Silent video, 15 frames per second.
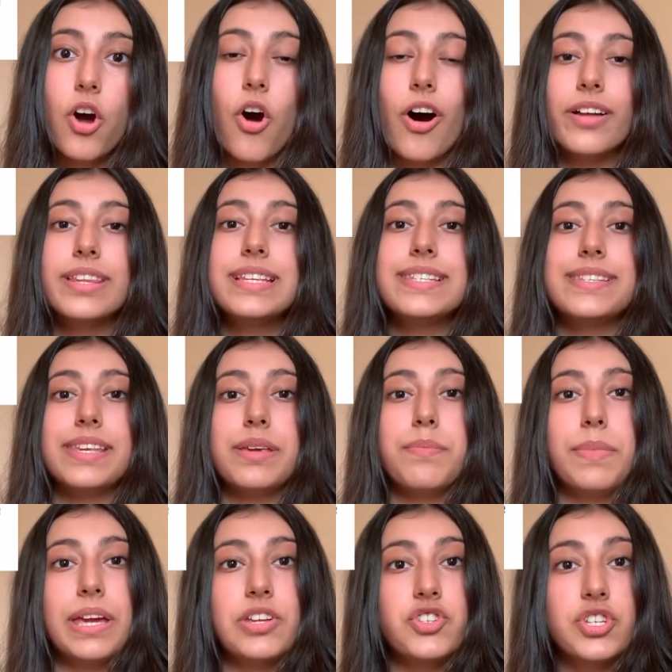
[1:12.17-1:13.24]
or the C
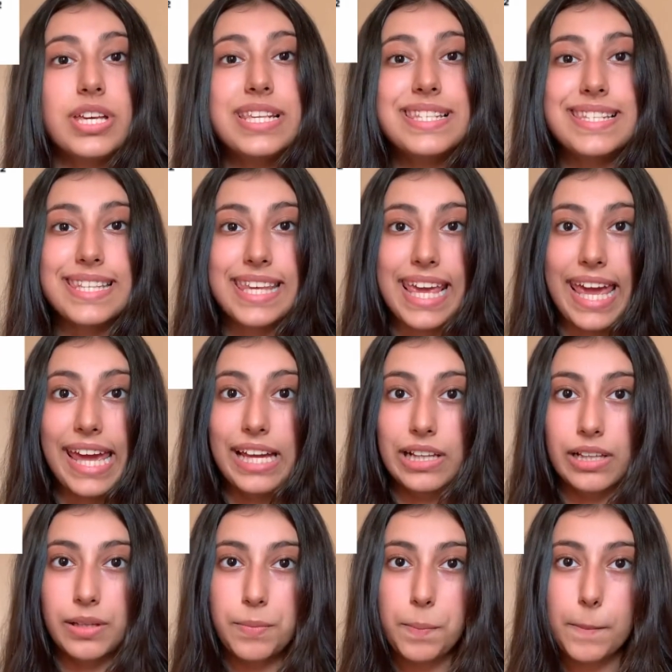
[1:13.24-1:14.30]
major scale.